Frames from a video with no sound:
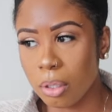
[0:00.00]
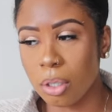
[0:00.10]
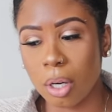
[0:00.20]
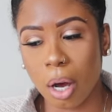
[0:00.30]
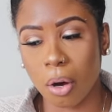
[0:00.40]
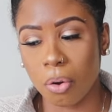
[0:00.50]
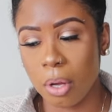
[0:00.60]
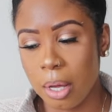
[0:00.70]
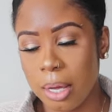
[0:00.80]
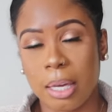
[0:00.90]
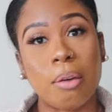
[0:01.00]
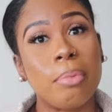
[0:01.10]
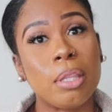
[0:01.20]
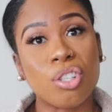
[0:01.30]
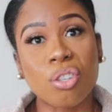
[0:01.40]
You know, give
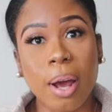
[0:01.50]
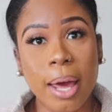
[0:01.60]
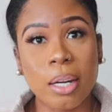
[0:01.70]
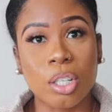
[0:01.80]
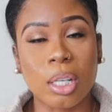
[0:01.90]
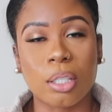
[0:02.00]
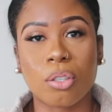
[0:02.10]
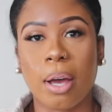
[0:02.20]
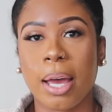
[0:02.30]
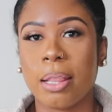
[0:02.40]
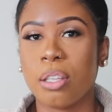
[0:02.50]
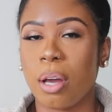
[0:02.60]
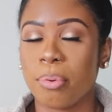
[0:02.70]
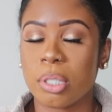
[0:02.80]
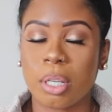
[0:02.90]
me the strategy. And so I got, the,
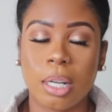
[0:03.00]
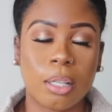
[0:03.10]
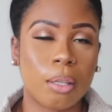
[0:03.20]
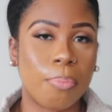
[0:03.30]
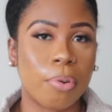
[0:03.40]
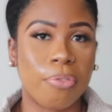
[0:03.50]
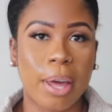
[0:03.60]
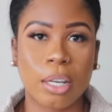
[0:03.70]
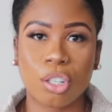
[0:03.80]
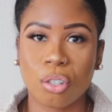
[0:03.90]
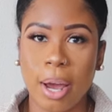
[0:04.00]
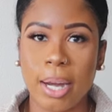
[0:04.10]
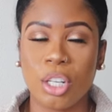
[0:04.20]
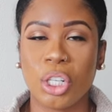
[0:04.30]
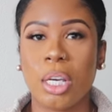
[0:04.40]
I was getting the prophetic
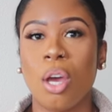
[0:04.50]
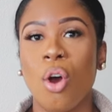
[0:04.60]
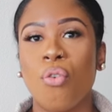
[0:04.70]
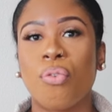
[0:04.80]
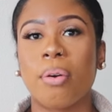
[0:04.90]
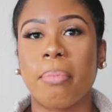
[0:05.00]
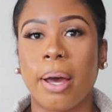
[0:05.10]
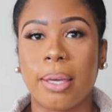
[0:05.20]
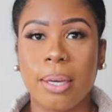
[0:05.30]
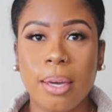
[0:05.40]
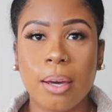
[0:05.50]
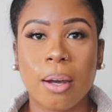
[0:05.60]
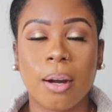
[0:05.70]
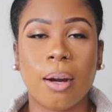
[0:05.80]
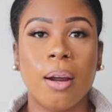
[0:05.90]
strategy for my
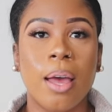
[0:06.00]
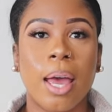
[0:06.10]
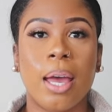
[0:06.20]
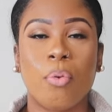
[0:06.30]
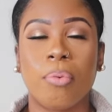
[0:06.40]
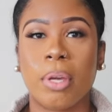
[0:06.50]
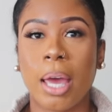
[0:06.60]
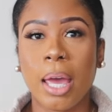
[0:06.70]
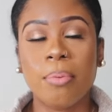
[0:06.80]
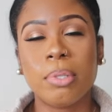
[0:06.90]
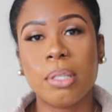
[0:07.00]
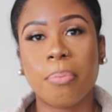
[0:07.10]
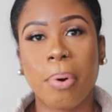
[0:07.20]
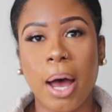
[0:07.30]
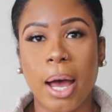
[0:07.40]
year. And when we came to
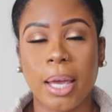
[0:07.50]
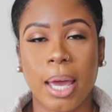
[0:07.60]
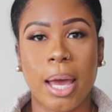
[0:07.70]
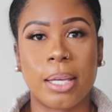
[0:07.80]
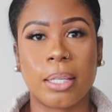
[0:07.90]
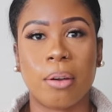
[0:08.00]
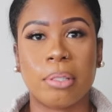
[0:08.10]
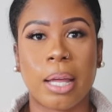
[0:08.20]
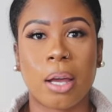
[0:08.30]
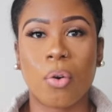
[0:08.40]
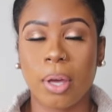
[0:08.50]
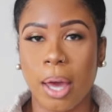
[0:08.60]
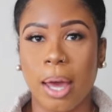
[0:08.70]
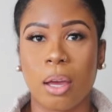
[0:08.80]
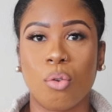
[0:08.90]
the podcast, I was like,
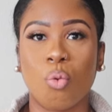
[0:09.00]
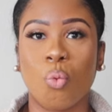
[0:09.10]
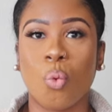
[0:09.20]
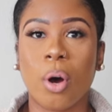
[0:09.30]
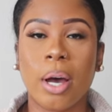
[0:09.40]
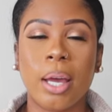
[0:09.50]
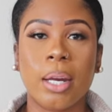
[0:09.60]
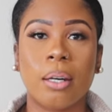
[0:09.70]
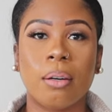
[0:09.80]
okay, what